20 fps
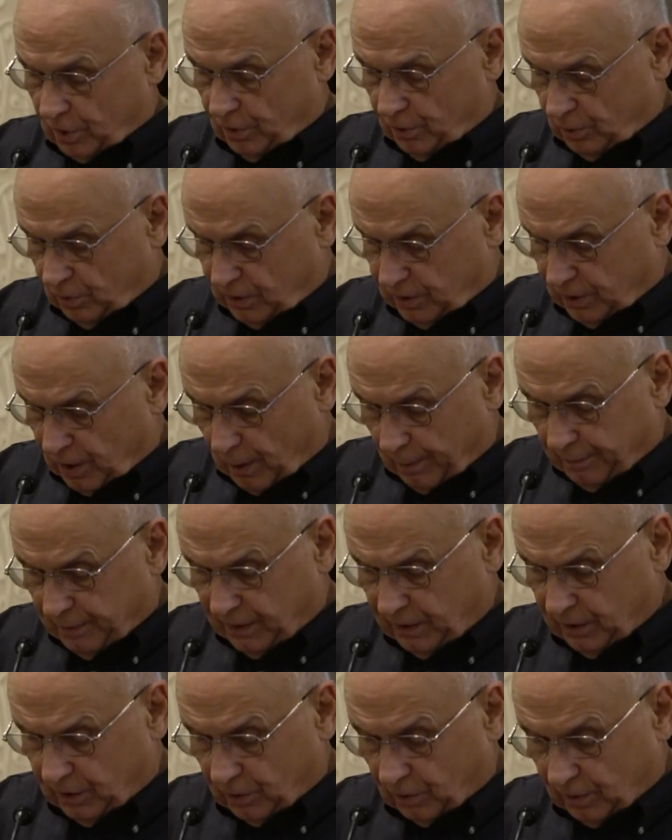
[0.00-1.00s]
who cannot
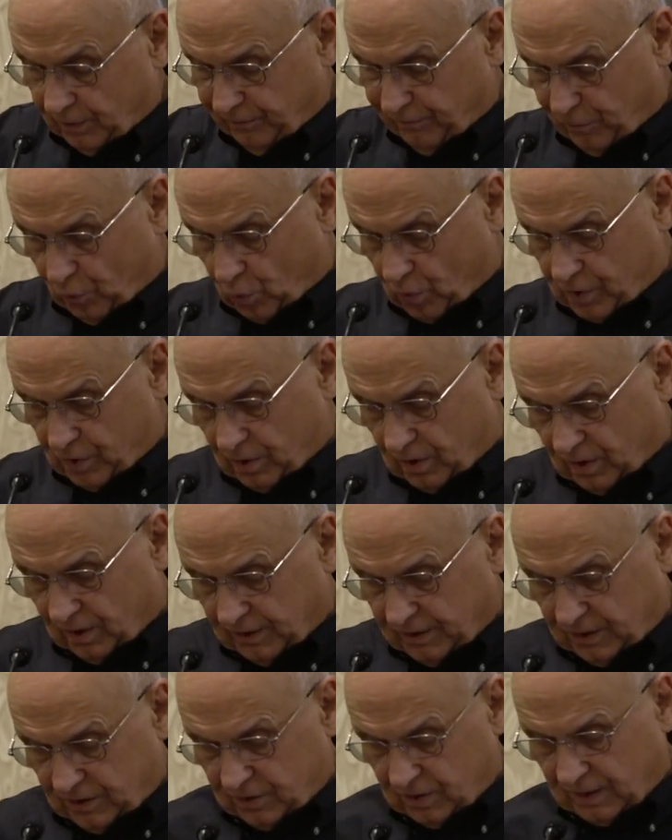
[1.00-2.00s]
be here,
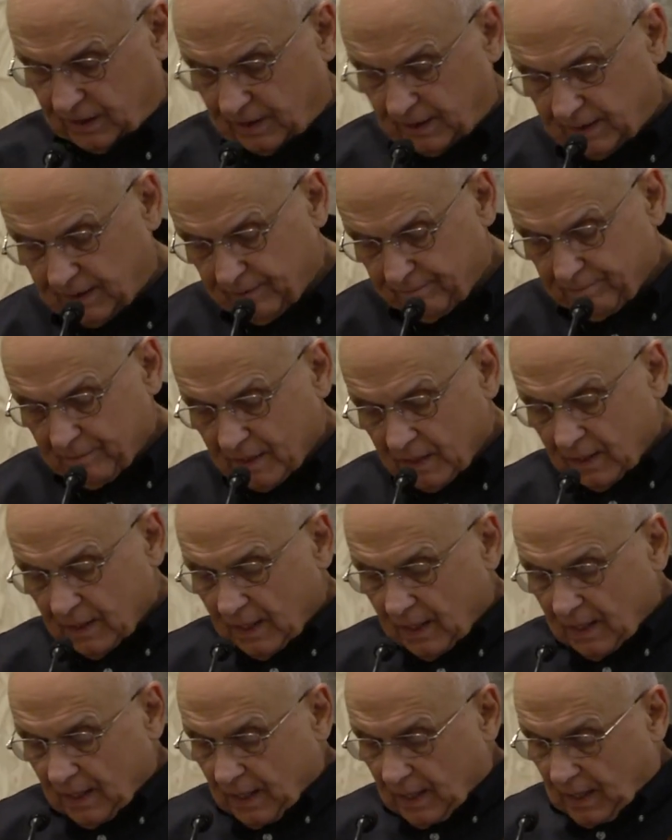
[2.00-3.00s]
unfortunately, today.
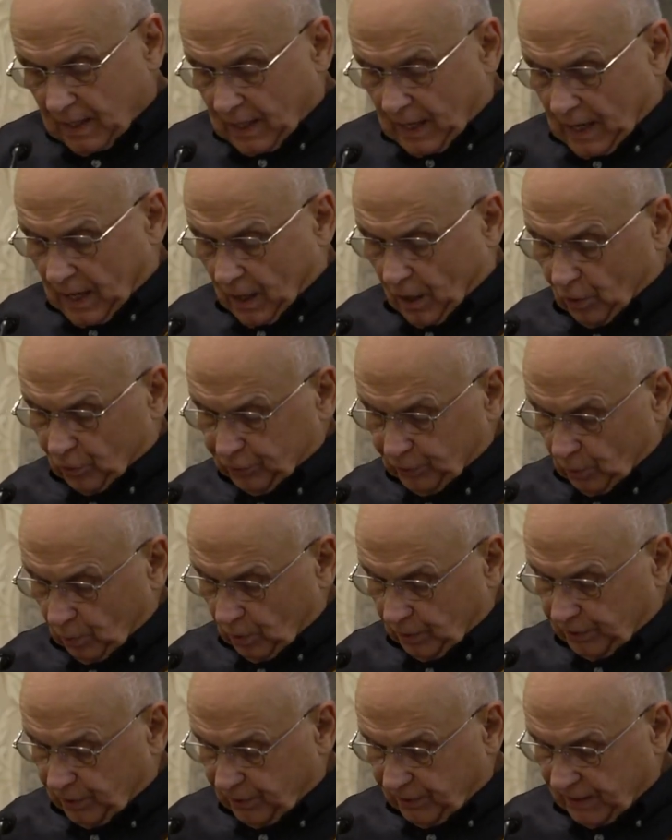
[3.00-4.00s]
I also
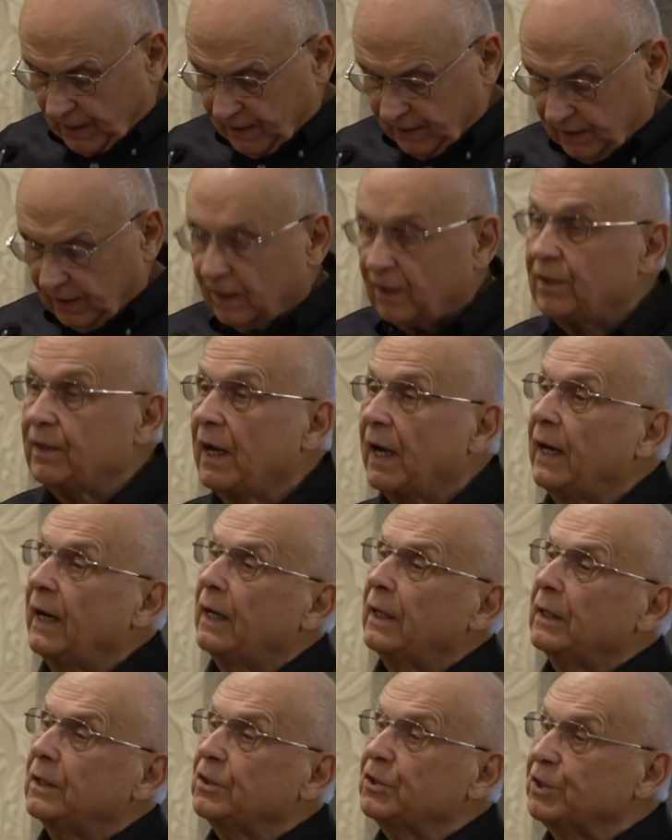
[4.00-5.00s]
want to thank the
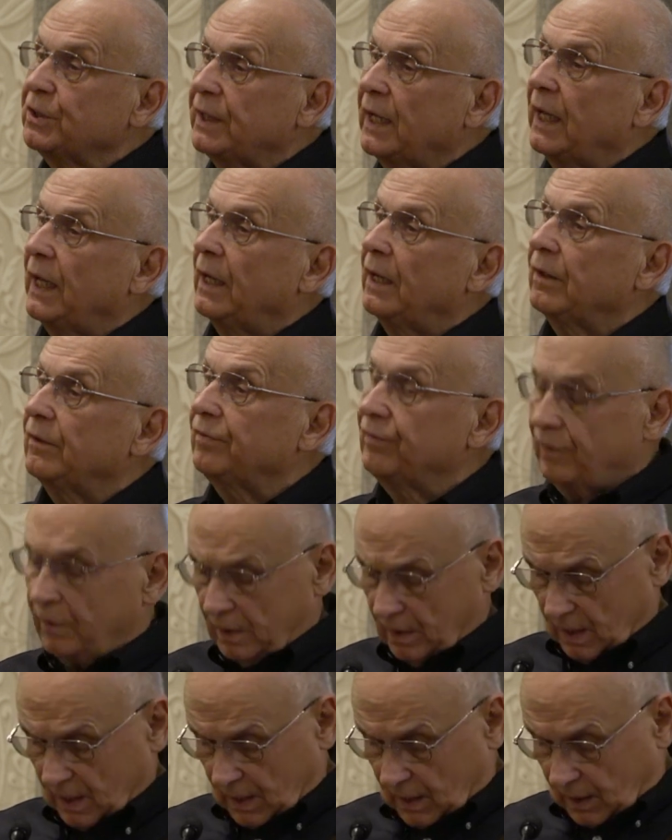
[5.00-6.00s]
entire staff
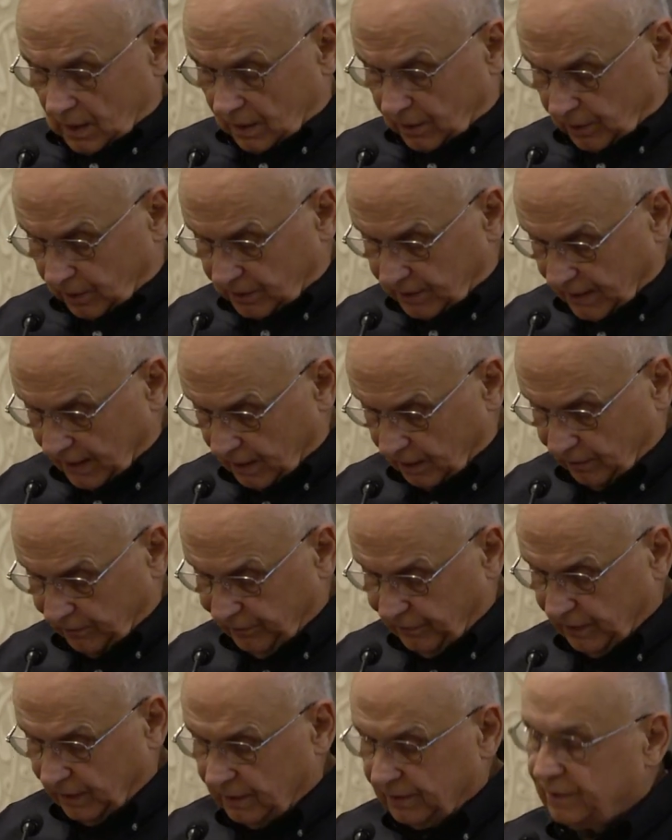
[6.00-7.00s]
of the Town of
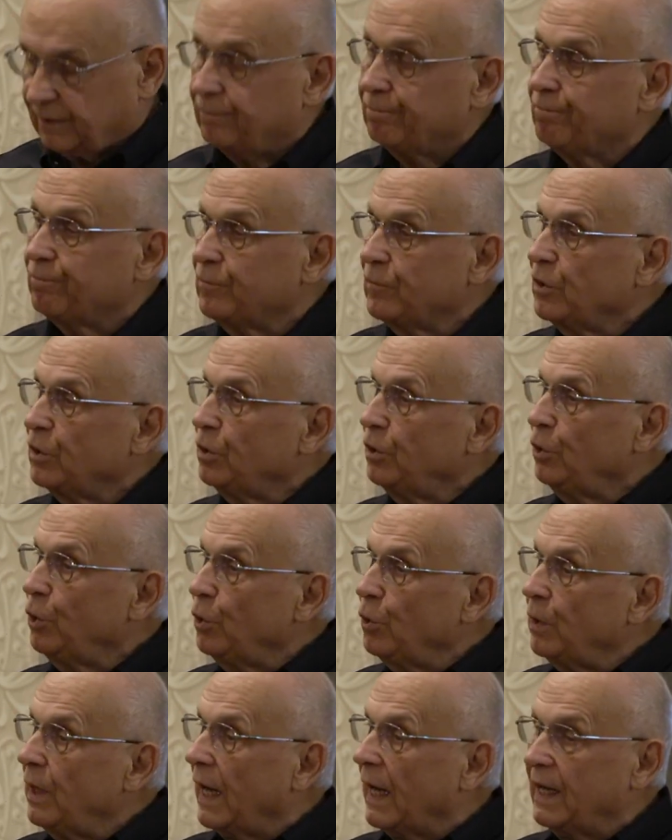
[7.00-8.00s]
Vinton.
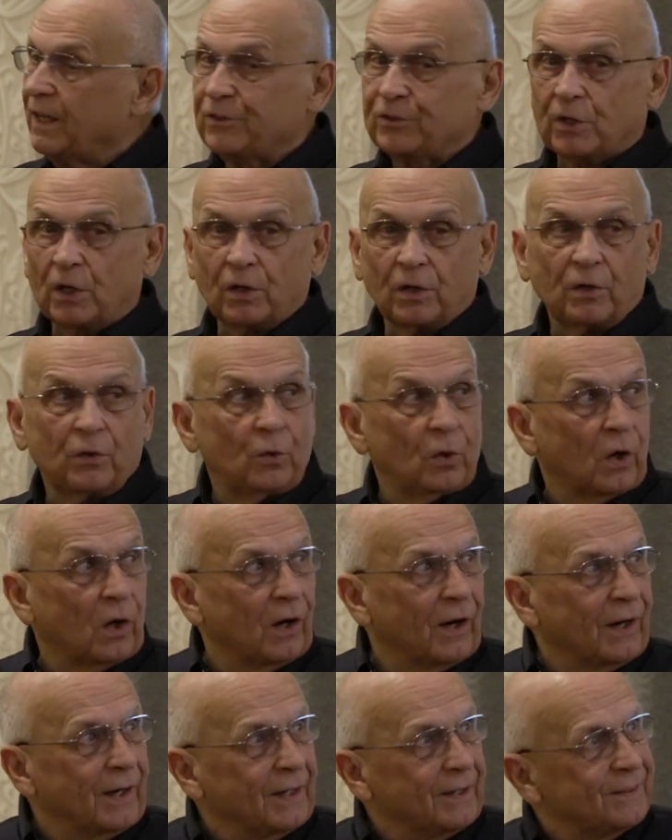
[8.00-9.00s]
You guys are
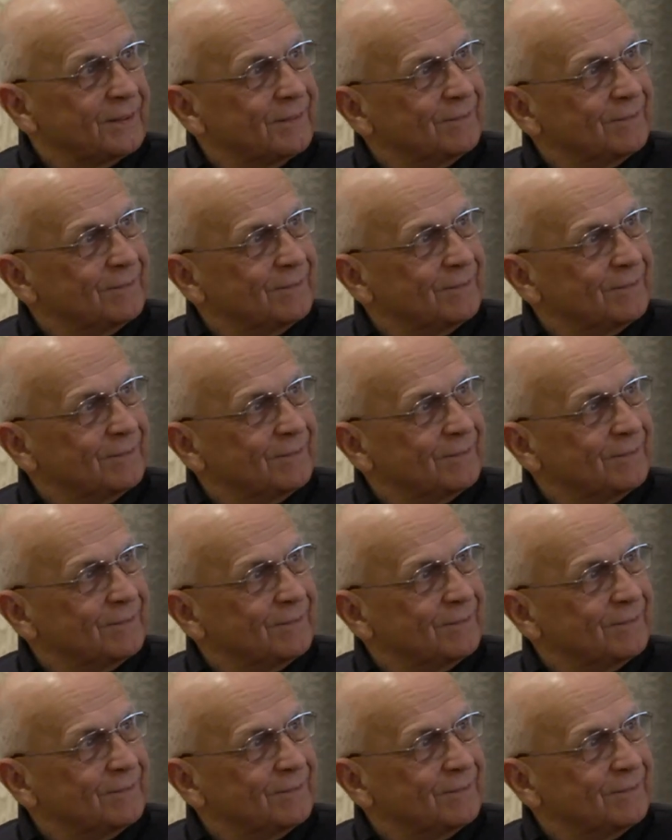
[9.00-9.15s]
great.